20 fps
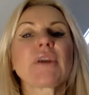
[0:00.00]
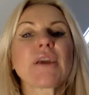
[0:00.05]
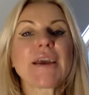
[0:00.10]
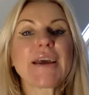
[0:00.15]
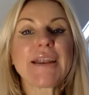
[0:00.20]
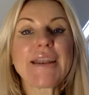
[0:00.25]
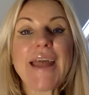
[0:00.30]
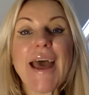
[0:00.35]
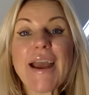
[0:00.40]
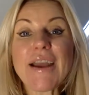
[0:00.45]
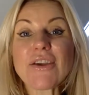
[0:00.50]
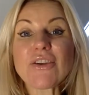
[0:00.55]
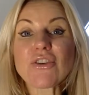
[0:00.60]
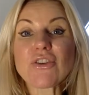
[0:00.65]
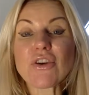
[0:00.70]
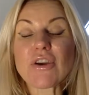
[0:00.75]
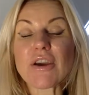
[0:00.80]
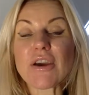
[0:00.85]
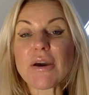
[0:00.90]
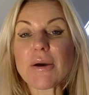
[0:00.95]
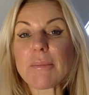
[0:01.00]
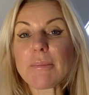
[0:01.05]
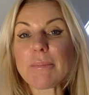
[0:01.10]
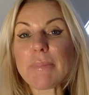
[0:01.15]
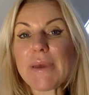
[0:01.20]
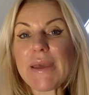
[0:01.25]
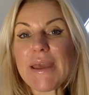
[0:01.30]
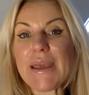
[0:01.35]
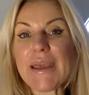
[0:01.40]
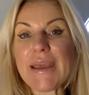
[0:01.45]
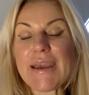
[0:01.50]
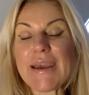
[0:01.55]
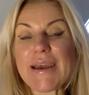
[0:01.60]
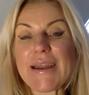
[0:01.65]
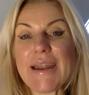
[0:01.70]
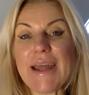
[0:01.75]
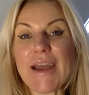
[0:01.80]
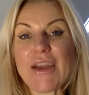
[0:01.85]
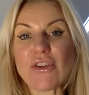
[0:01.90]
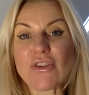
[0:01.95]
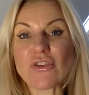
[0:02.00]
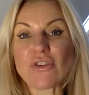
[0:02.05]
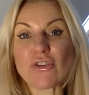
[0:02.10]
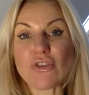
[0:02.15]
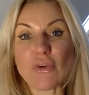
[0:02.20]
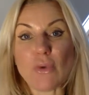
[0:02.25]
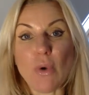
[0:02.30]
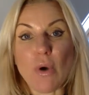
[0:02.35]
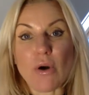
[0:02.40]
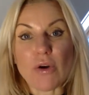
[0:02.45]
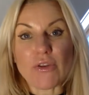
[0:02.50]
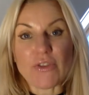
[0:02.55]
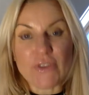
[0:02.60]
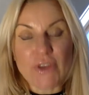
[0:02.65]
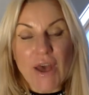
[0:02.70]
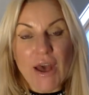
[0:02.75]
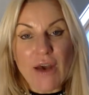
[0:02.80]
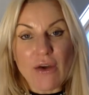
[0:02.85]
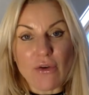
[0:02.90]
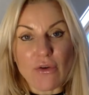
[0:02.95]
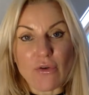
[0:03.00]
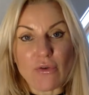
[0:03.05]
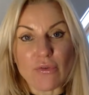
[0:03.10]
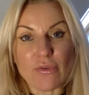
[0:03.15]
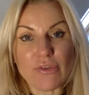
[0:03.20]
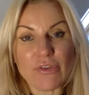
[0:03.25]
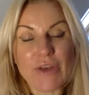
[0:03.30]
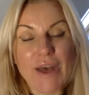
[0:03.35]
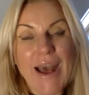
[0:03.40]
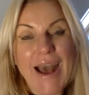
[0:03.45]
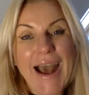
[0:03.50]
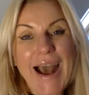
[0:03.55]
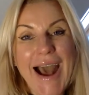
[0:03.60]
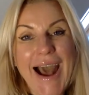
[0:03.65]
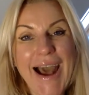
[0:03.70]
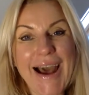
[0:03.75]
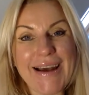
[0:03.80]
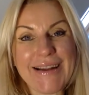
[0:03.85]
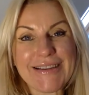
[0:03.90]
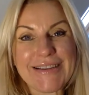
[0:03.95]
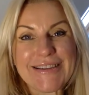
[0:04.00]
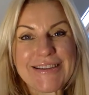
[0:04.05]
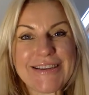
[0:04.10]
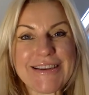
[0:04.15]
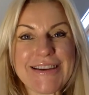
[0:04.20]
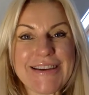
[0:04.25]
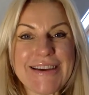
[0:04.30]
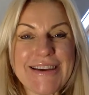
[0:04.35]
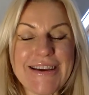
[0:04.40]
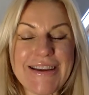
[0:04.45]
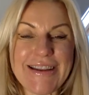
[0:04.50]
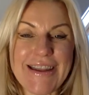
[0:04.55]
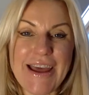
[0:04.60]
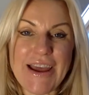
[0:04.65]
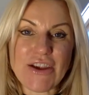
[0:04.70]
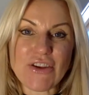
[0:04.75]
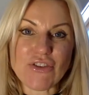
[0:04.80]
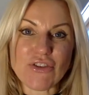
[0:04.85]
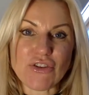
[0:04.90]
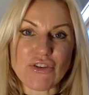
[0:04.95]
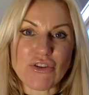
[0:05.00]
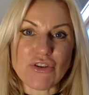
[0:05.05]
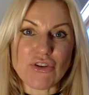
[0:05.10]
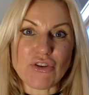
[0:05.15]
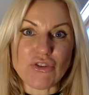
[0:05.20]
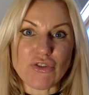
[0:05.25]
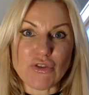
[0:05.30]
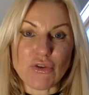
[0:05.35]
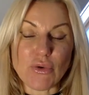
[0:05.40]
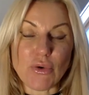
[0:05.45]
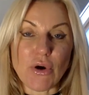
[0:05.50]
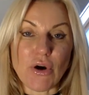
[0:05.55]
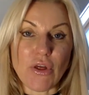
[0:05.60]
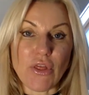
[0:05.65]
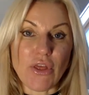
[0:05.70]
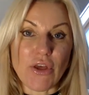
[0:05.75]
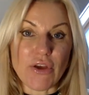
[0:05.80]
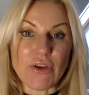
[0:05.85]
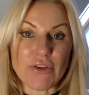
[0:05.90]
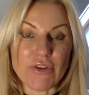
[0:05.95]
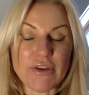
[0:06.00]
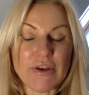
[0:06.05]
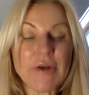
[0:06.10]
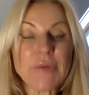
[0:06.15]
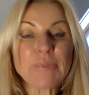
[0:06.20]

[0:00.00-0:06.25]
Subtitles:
Connection can be connection to ourselves and connection to others,